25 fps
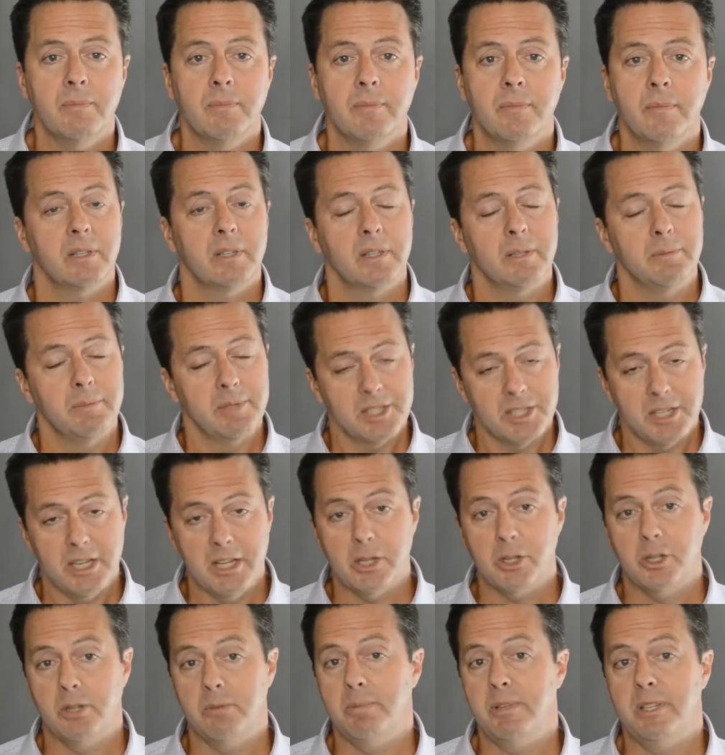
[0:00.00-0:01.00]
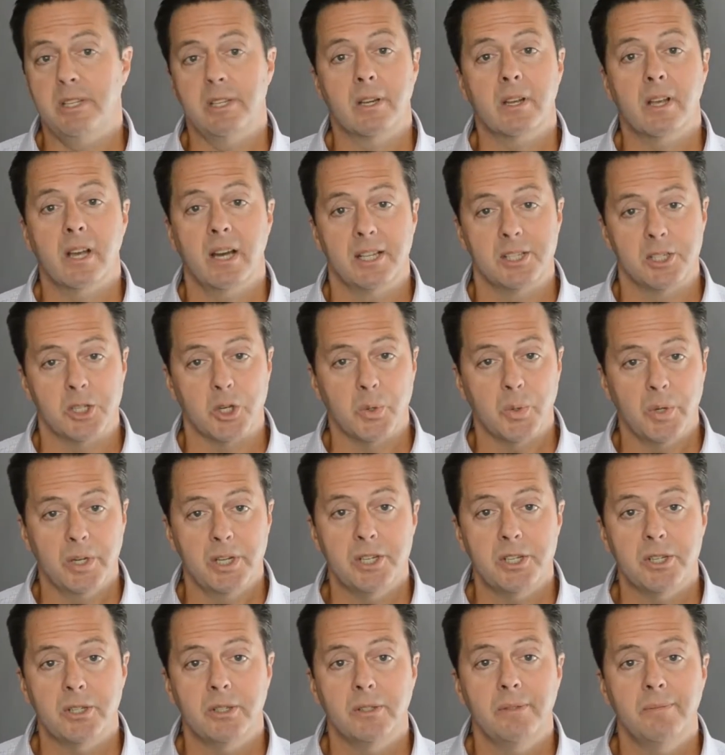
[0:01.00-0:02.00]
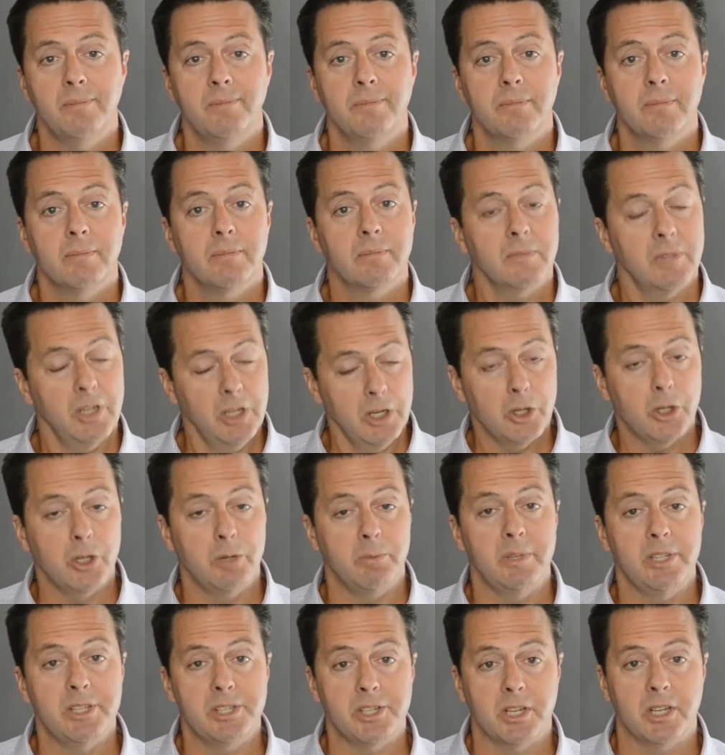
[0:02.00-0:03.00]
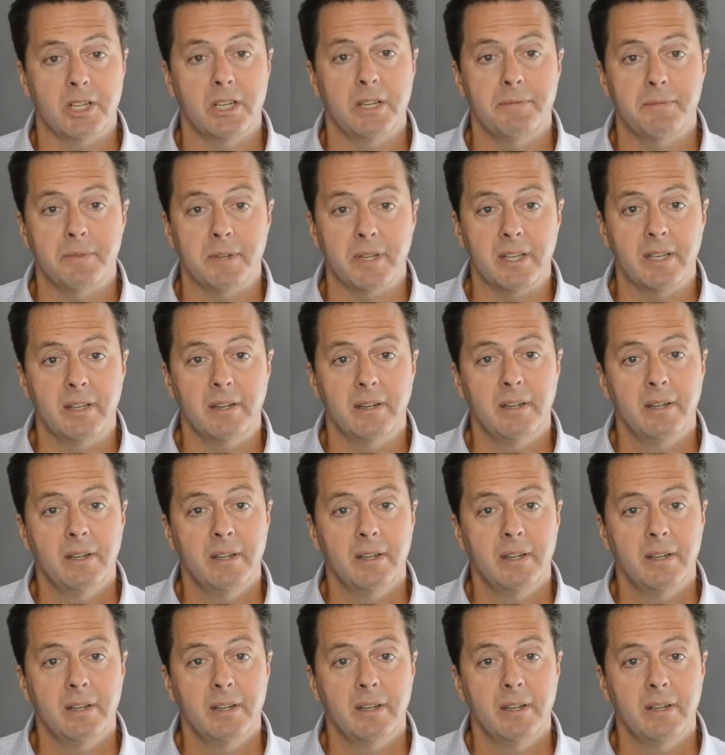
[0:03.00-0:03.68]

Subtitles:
The mistake could be inconsequential, it could be significant.